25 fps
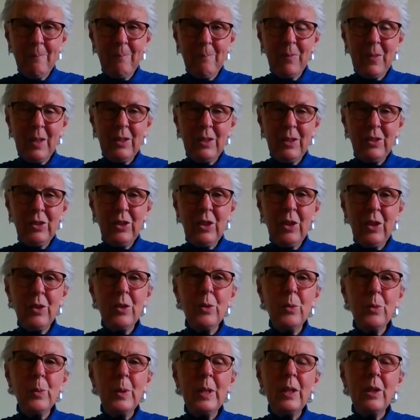So
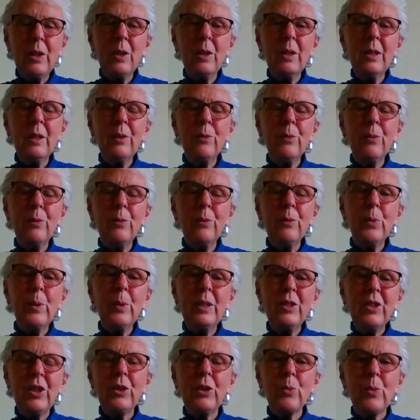we're not, if we
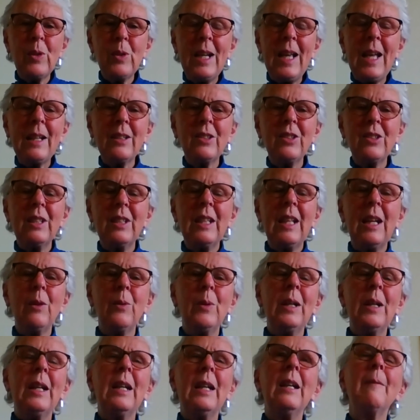just react in that
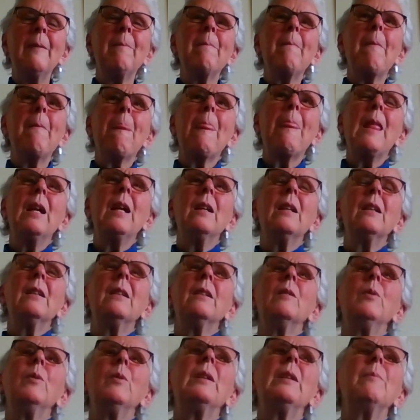way,
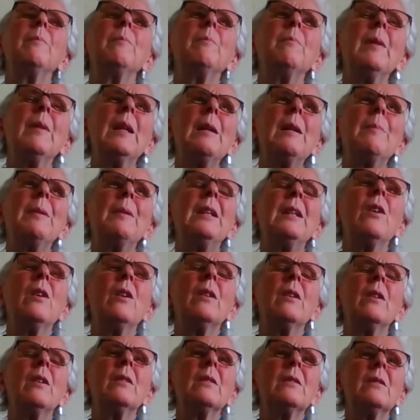we're maybe
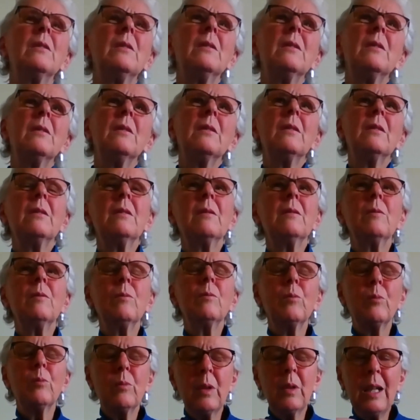not,
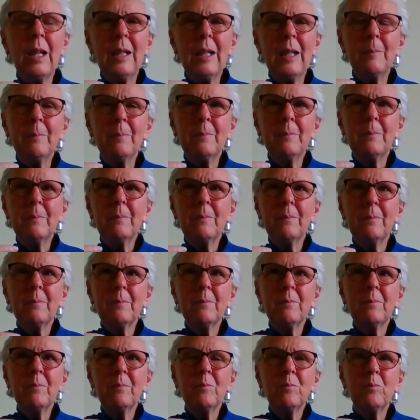
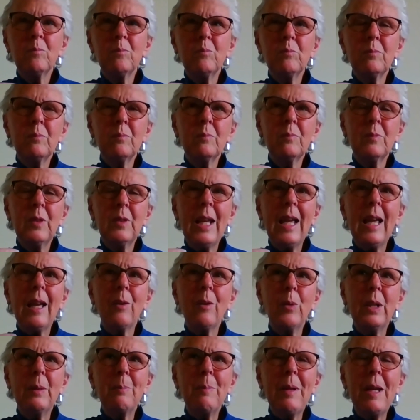
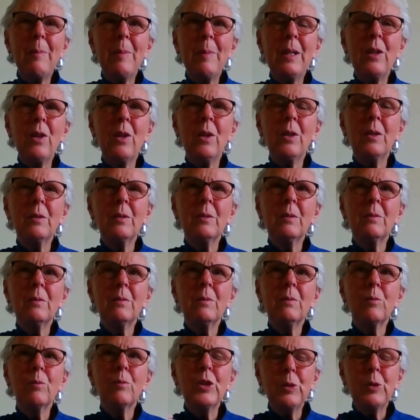we're maybe not
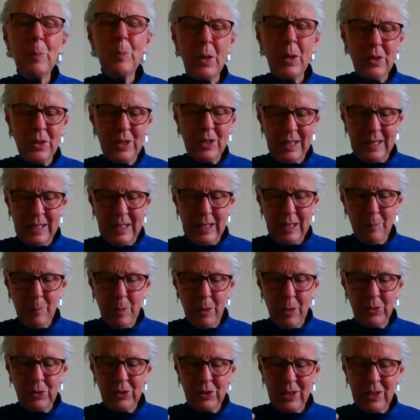responding in the
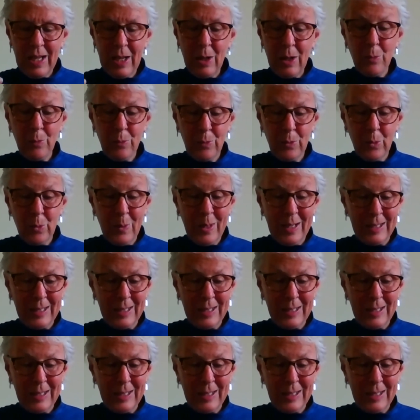most helpful way.